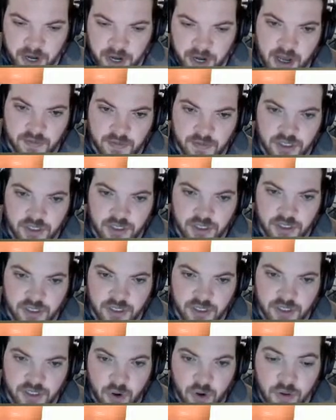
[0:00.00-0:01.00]
now, obviously,
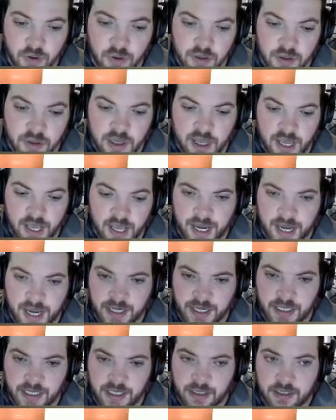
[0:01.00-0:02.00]
for
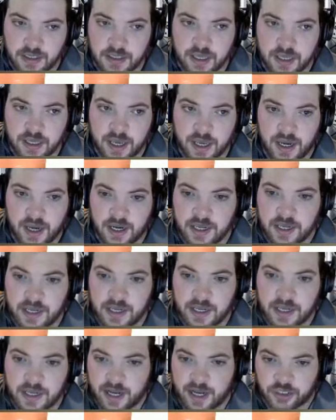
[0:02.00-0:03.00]
any
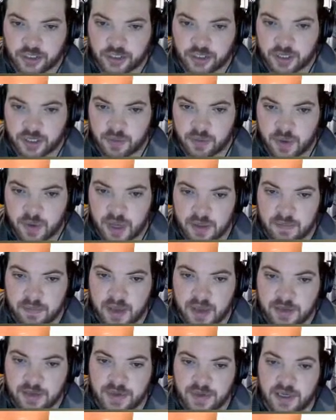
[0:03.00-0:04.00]
other action that
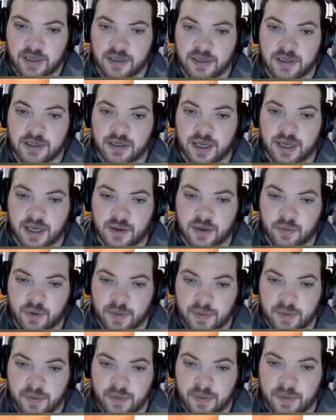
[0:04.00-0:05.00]
maybe
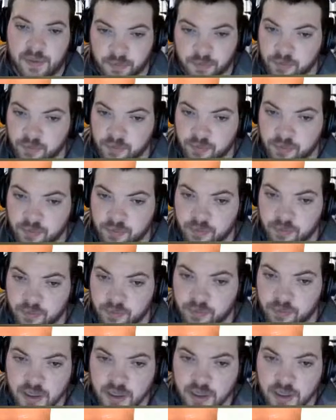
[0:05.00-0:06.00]
we're missing.
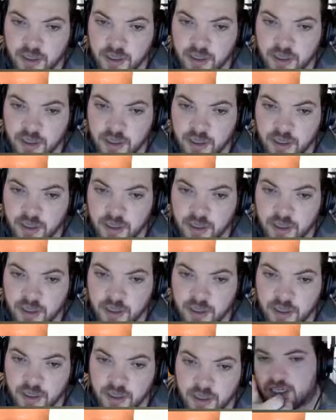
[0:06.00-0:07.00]
So for being obviously
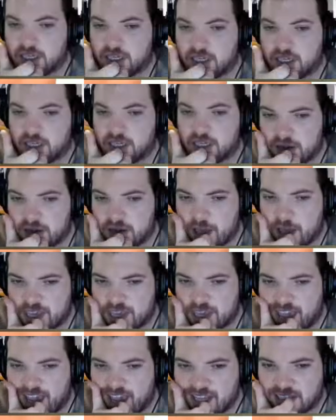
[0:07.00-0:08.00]
just
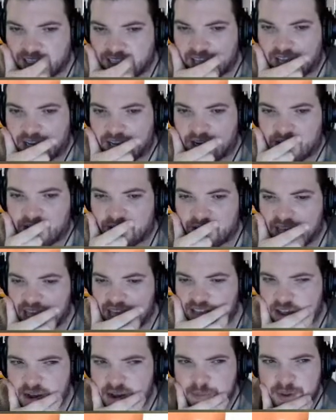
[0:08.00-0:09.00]
Navigator there, they're
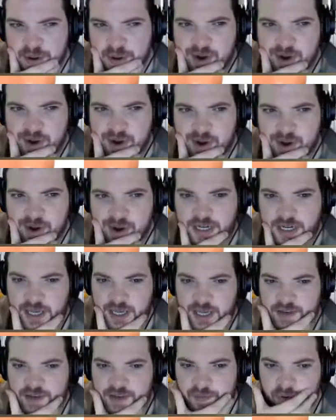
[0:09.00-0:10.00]
going a bit rash today.
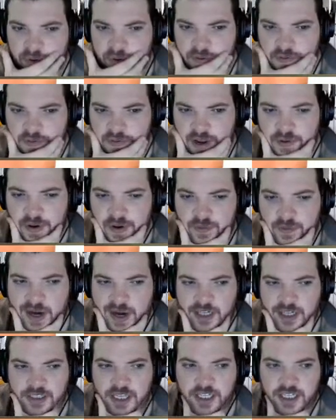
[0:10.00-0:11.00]
Liverpool very
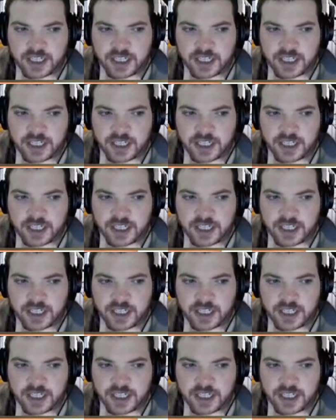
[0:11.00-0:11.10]
rash in their